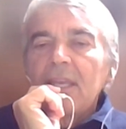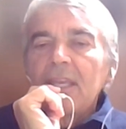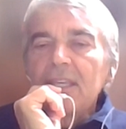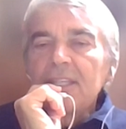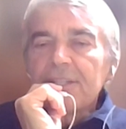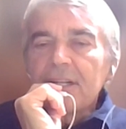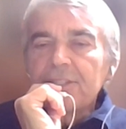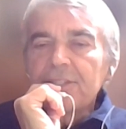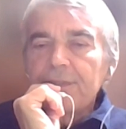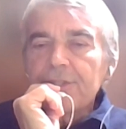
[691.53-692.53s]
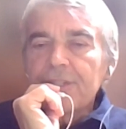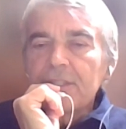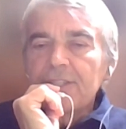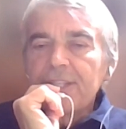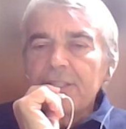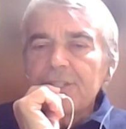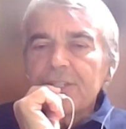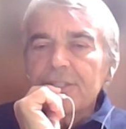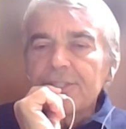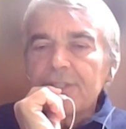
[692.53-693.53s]
either artificial
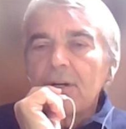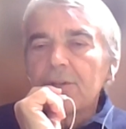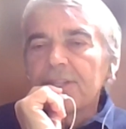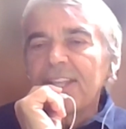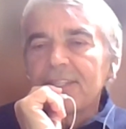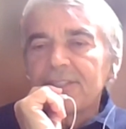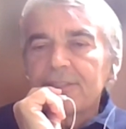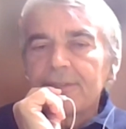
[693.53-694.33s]
intelligence or death.